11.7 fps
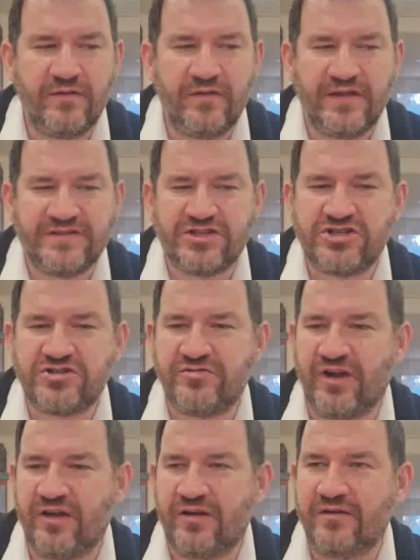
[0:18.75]
there's a
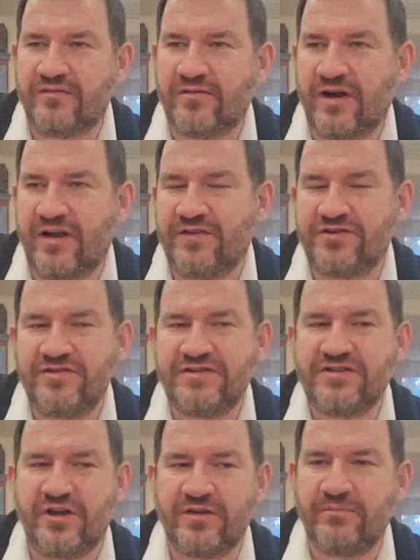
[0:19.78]
tree, right? And the
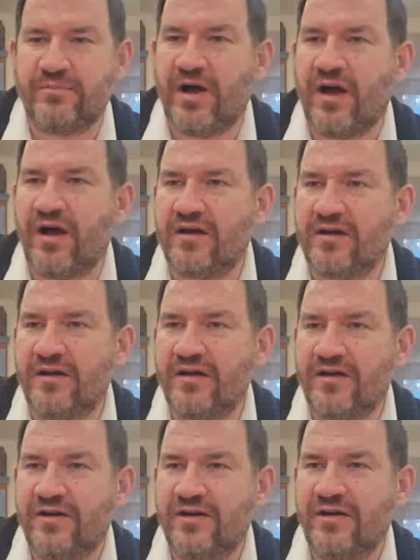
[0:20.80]
tree's got the bark
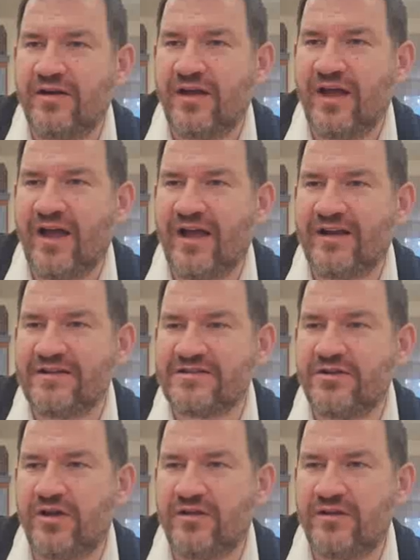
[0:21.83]
and it's
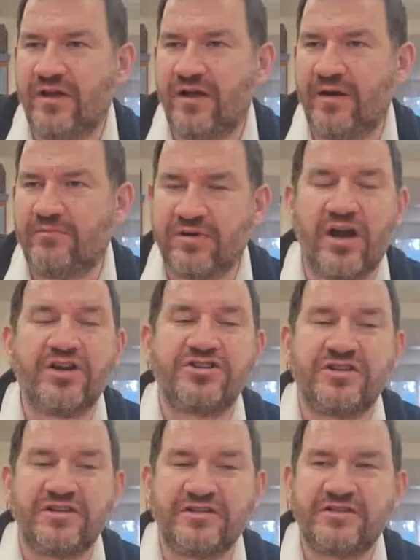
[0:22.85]
got the
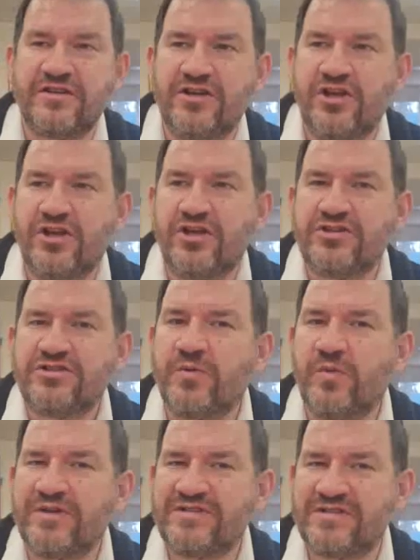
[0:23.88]
branches. So
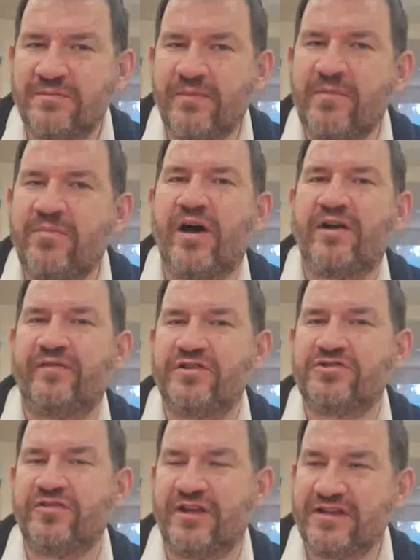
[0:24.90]
what's the main part of the
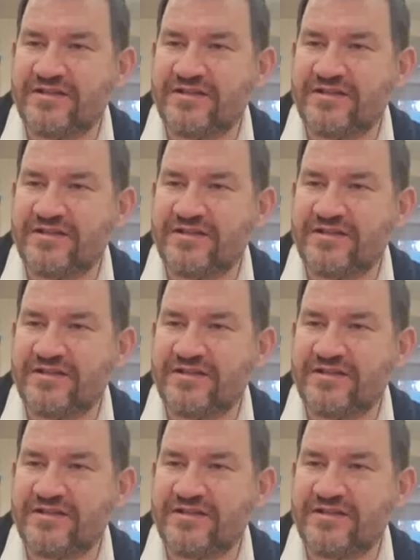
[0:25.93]
tree?